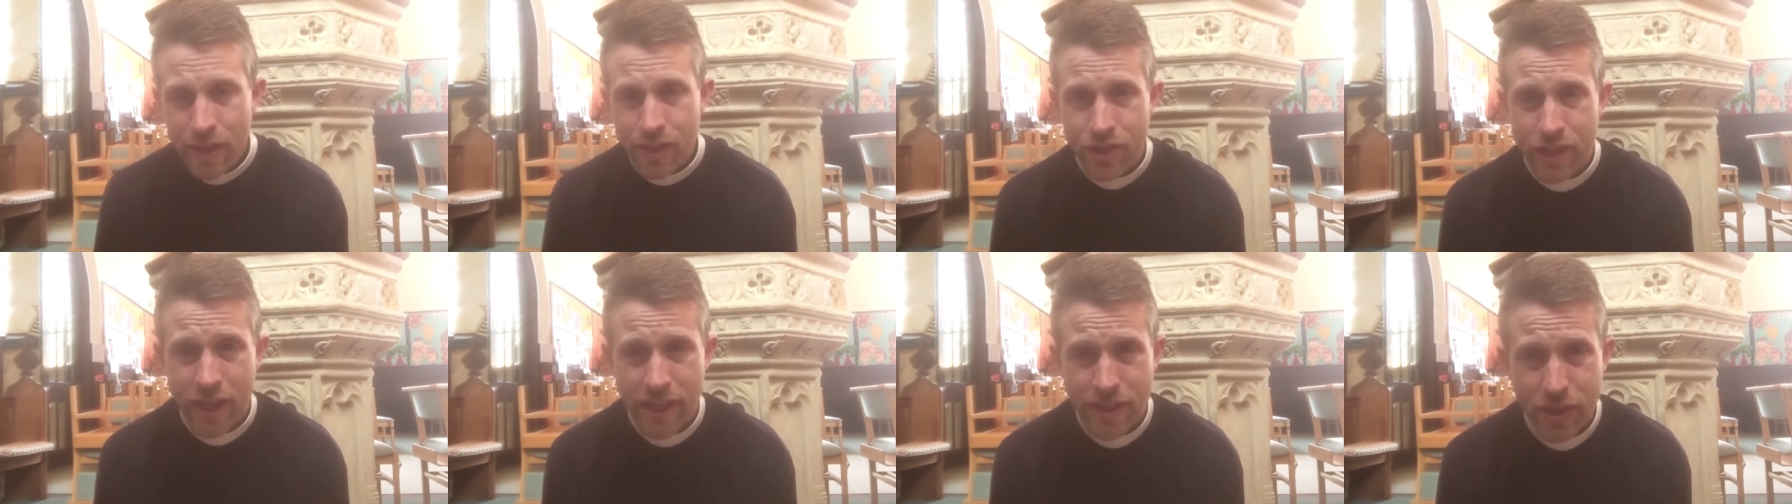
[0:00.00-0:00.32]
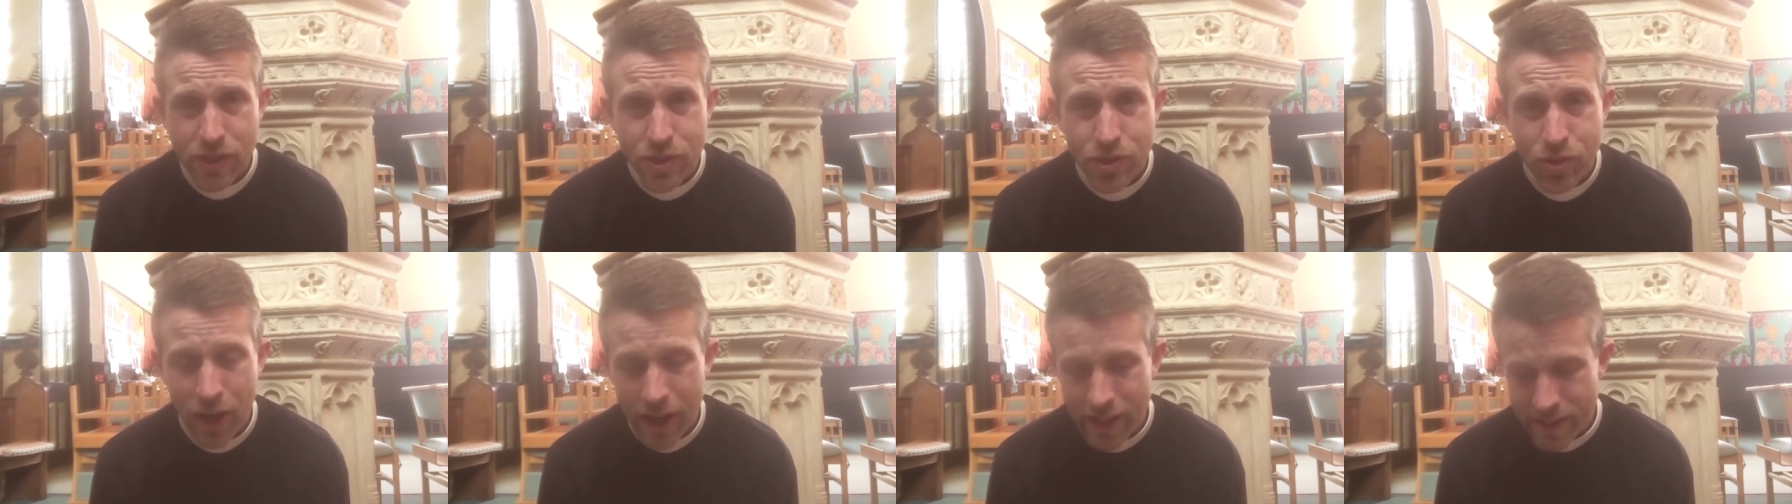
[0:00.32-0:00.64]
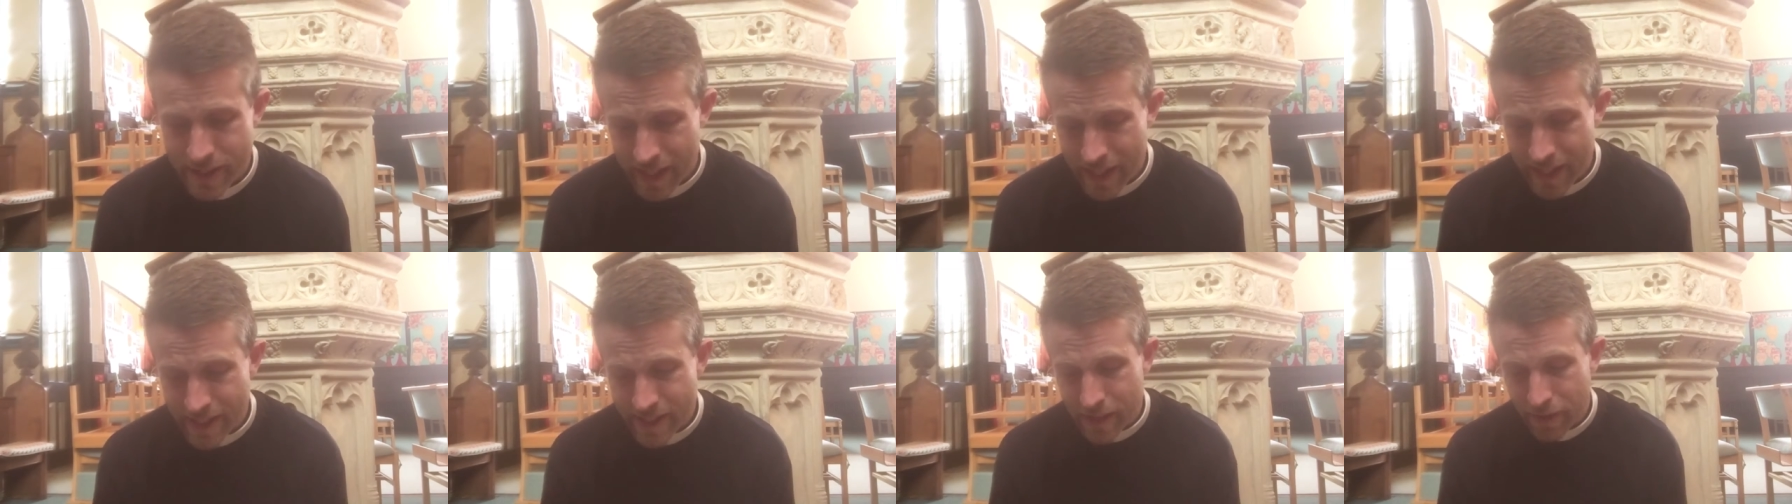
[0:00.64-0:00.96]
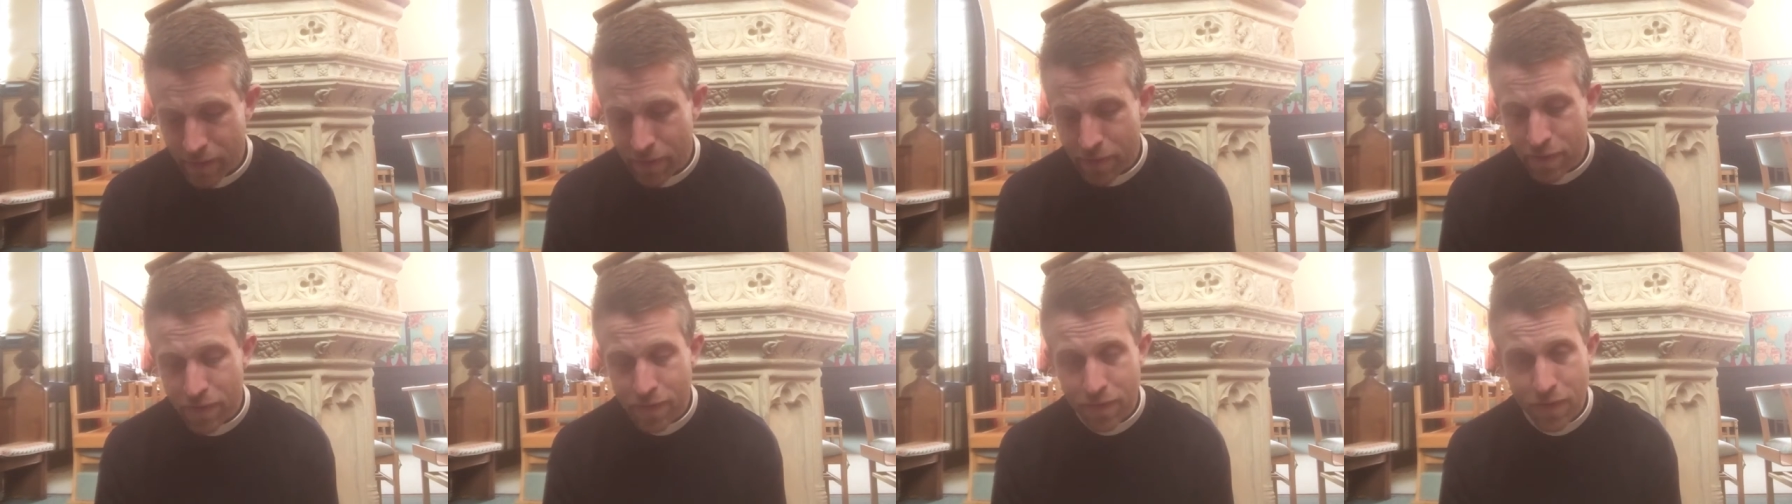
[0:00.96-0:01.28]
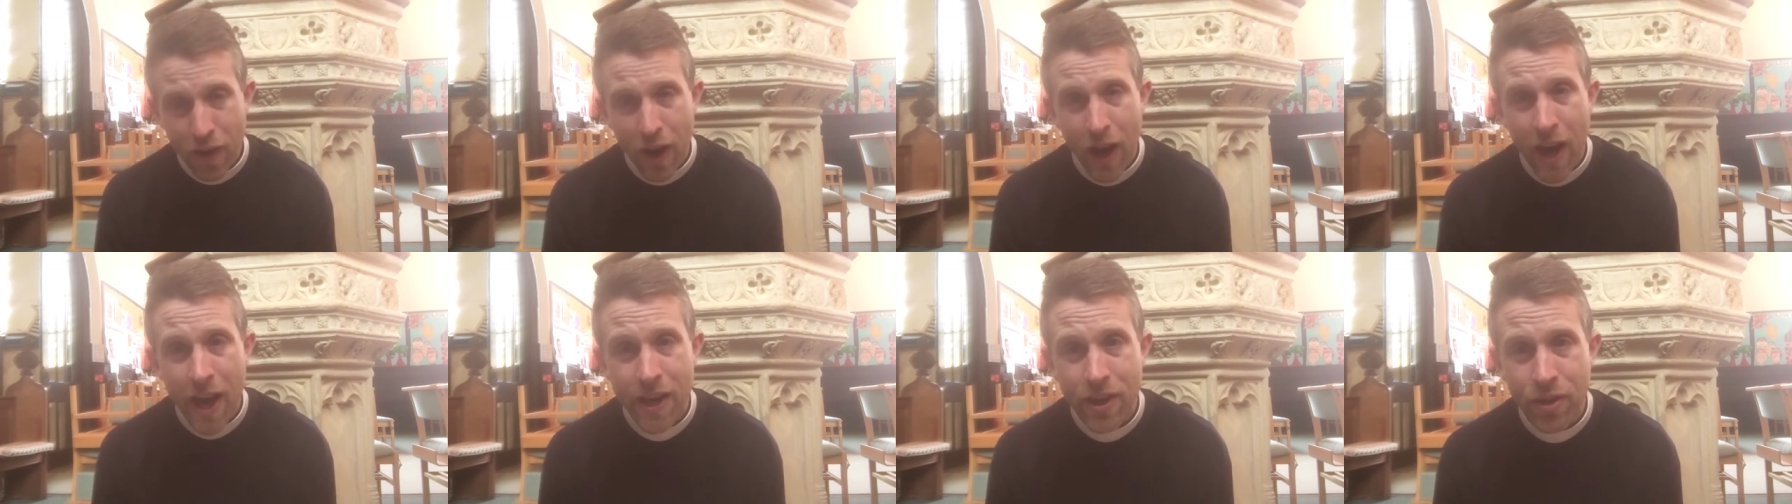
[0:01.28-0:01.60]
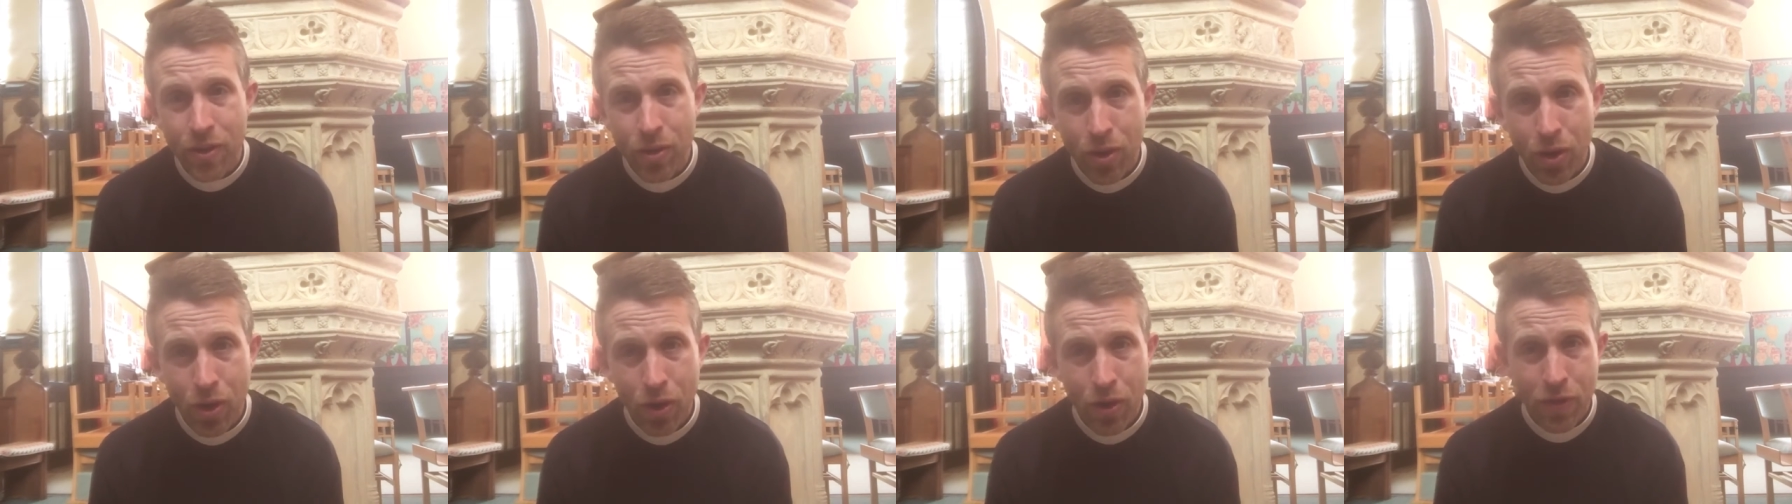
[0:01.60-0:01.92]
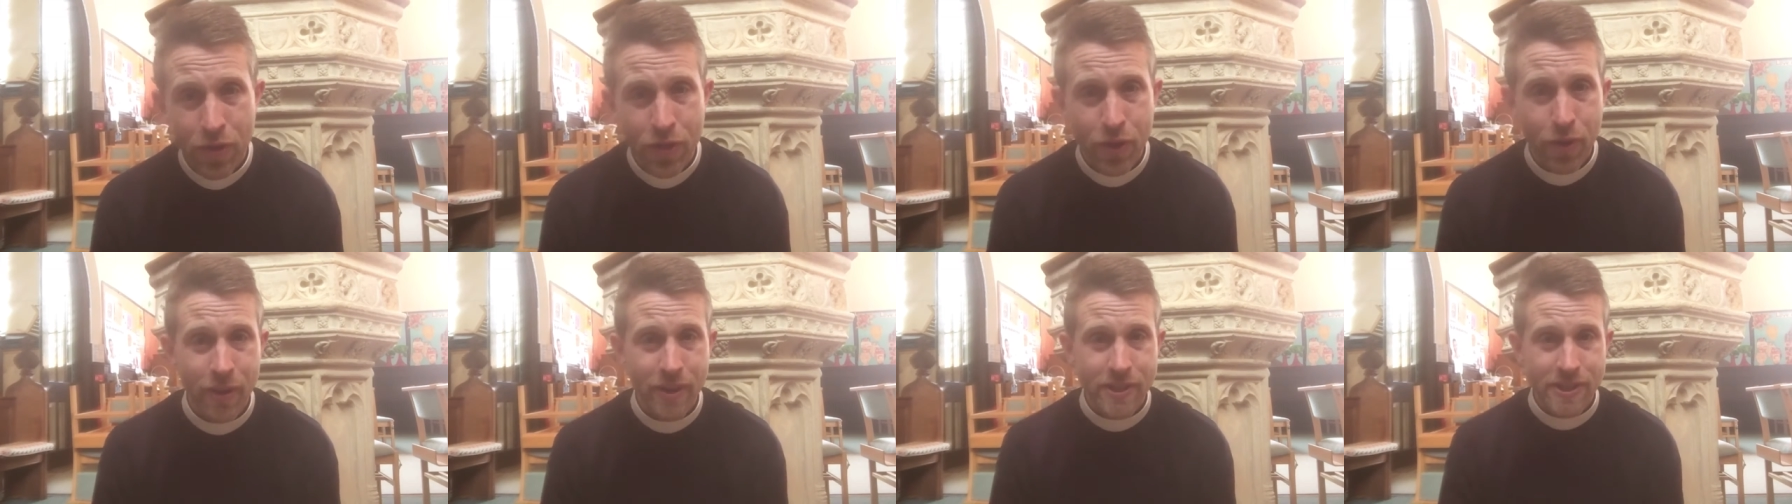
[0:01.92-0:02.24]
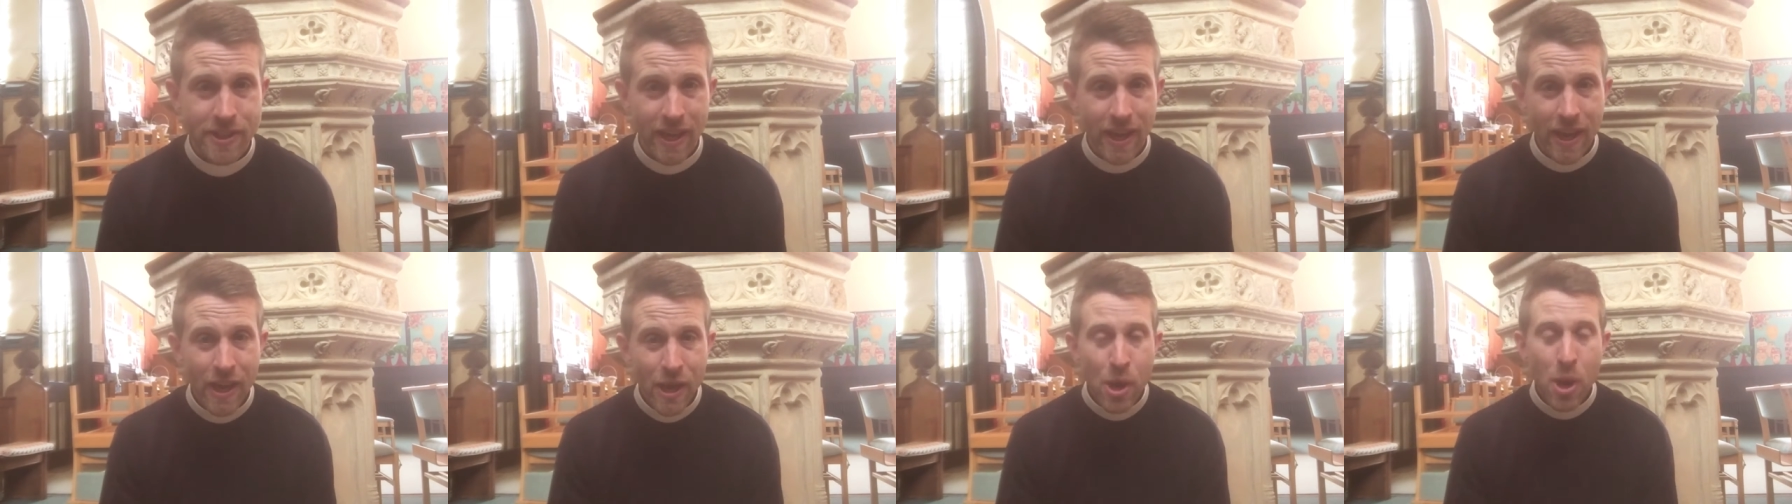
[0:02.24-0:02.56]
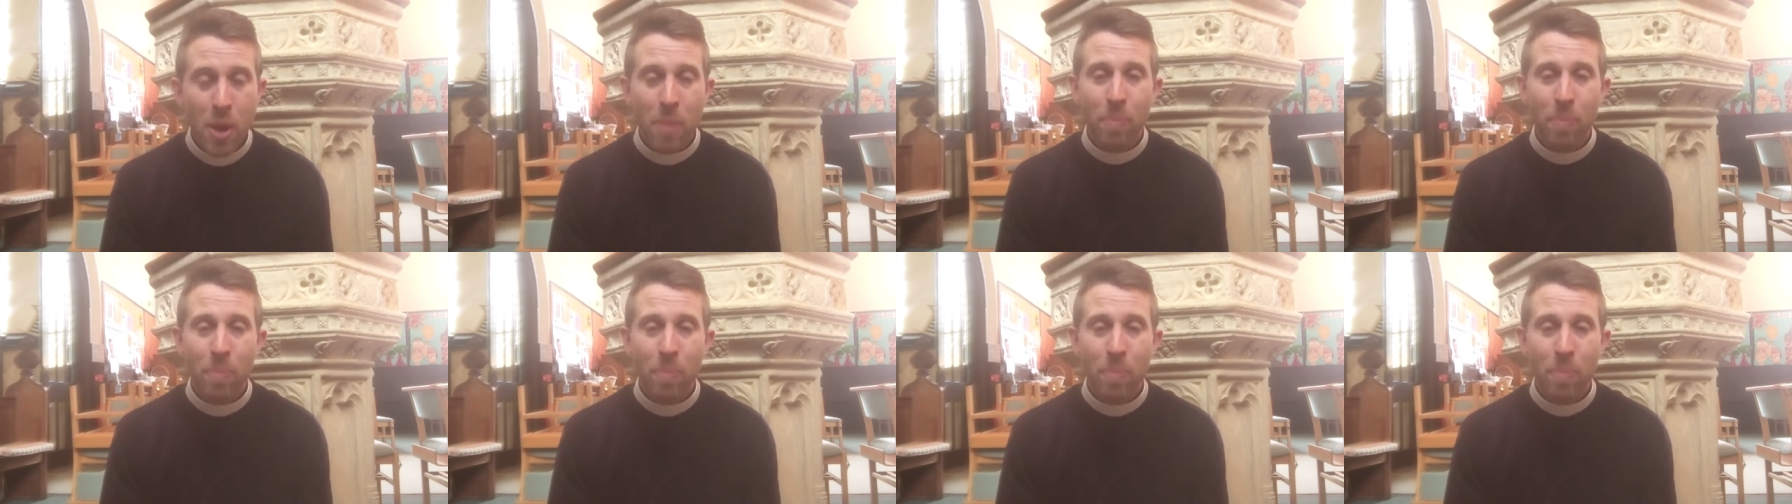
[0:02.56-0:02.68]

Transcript: Jesus Christ is the final authority,